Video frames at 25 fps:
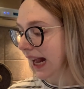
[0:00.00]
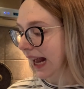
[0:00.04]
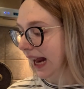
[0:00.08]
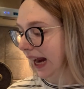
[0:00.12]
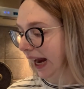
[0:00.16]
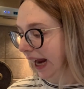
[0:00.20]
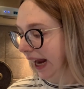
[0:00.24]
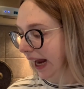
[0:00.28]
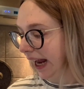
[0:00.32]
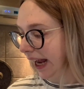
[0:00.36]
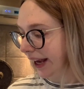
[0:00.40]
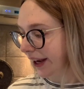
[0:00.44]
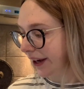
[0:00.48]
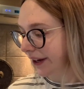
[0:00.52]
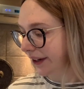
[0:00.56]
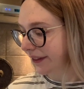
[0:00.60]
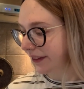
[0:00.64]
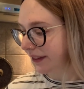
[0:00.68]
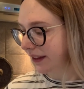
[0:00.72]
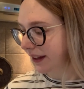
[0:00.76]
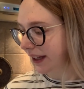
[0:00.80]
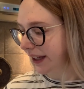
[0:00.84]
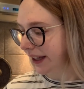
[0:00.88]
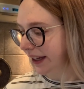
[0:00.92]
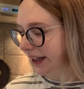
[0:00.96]
and
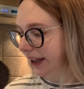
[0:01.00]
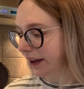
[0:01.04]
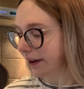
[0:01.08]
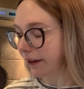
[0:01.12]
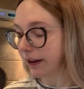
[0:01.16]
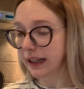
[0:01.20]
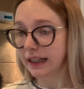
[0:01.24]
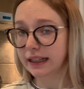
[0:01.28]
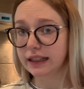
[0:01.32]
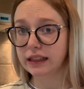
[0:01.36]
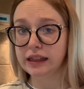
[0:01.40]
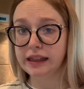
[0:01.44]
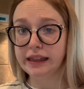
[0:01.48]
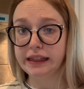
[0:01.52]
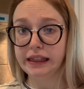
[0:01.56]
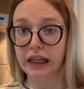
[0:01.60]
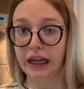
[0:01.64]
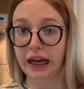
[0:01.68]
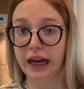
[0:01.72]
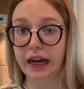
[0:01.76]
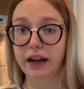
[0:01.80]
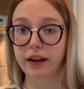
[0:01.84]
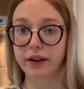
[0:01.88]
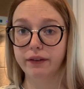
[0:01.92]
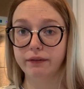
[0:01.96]
the
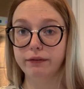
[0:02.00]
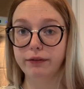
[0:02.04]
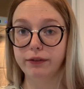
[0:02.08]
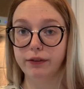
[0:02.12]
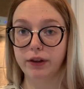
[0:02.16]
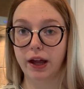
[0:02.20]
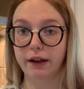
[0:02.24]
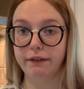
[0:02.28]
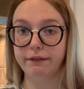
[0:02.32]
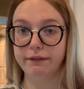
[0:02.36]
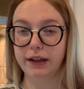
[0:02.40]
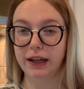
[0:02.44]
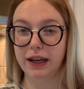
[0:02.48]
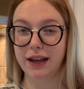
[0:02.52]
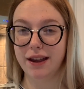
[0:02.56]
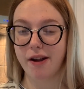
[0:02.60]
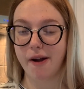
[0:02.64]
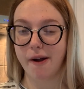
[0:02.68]
light and fluffy